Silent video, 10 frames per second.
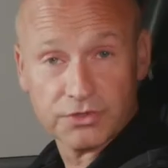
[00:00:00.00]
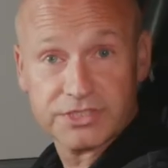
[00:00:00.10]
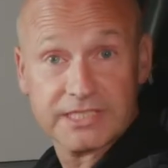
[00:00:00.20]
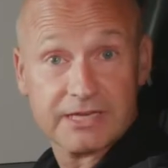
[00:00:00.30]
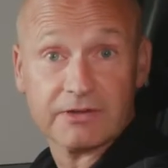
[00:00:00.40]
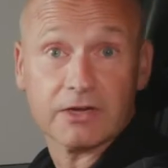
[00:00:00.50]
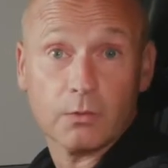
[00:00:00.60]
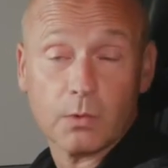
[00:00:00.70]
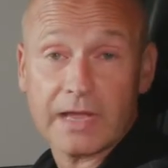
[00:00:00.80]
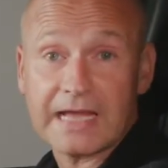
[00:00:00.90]
the steering
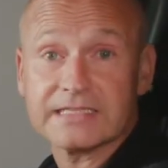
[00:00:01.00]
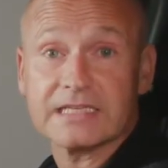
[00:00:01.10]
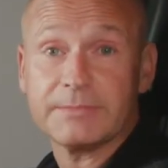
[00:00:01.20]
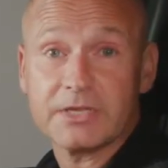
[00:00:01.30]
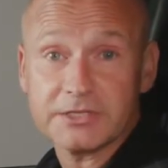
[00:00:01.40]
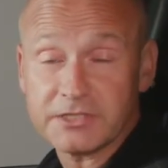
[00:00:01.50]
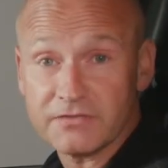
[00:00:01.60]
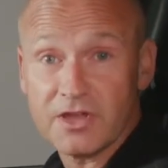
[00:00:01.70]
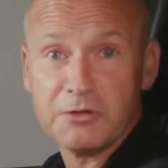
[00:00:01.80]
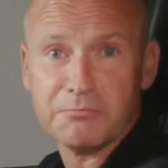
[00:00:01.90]
lock will cancel it because
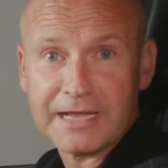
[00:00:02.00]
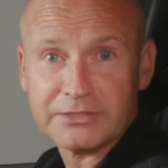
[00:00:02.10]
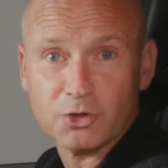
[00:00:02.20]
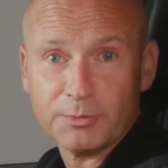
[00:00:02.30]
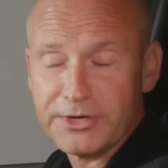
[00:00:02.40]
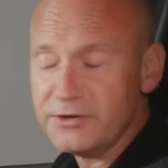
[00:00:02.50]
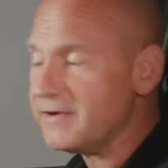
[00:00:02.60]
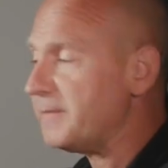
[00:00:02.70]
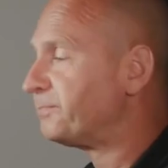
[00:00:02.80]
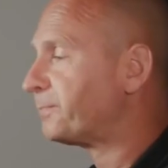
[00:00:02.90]
you've made your
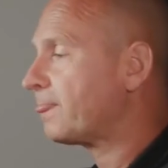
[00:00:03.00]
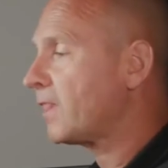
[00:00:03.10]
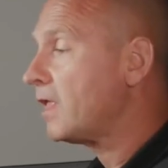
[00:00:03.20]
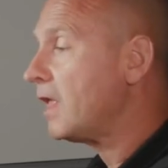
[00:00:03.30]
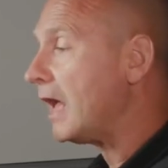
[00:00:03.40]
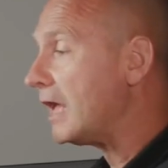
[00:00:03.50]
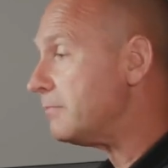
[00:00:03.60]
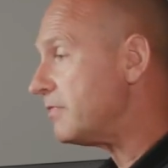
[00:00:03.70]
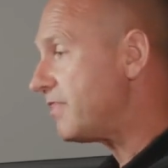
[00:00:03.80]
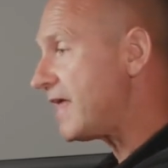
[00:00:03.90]
manoeuvre.
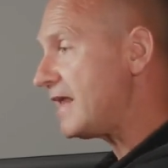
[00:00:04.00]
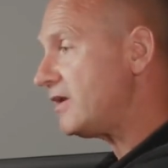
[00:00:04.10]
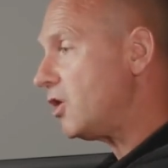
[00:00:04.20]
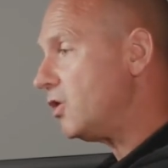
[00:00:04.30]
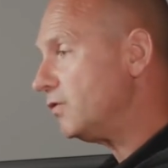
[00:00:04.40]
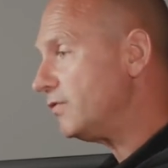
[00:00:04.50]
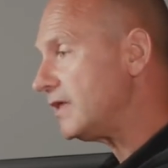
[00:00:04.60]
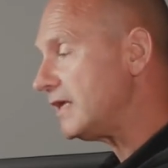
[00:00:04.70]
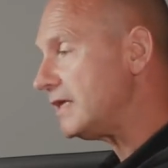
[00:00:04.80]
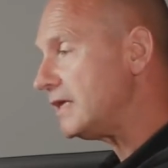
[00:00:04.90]
Then on
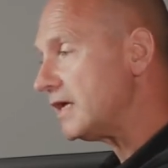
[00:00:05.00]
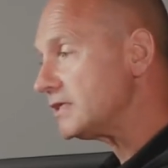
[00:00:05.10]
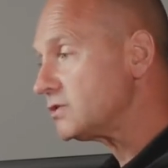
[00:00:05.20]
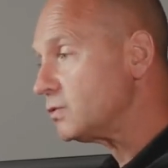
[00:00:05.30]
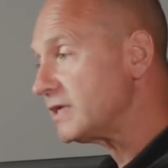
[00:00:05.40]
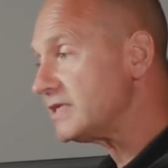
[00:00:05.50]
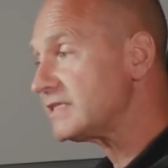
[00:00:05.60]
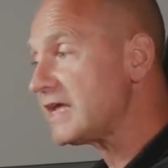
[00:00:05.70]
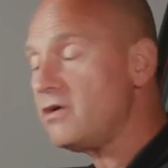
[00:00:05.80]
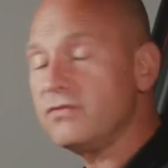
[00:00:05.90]
the stalk
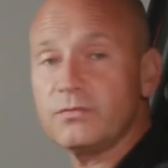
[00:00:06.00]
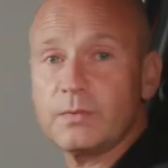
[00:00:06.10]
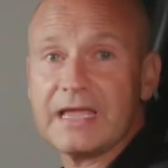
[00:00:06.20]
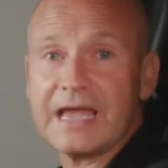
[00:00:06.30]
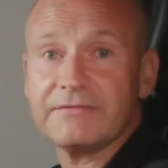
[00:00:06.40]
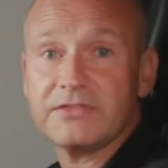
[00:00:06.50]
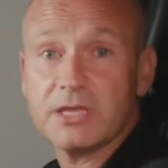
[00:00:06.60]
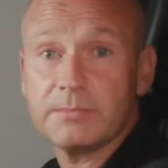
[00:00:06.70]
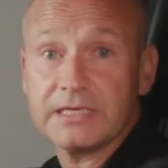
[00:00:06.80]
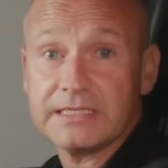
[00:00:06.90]
itself, we have
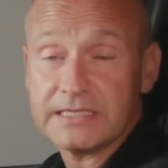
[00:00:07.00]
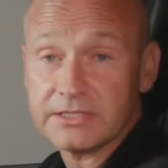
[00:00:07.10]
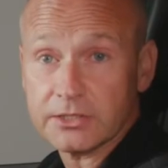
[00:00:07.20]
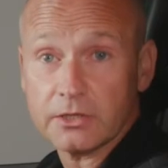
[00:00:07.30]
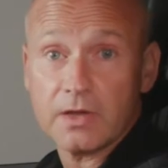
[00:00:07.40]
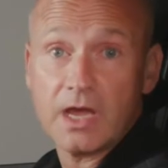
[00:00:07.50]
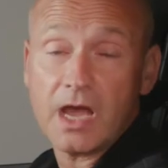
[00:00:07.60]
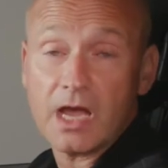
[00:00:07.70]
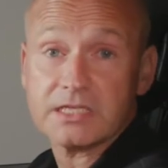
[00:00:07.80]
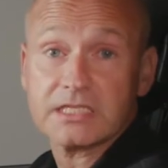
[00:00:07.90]
the ability to
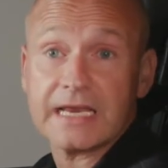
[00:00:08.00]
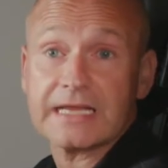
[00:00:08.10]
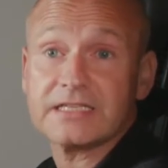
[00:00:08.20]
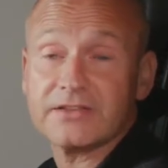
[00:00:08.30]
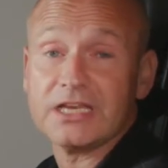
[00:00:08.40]
select the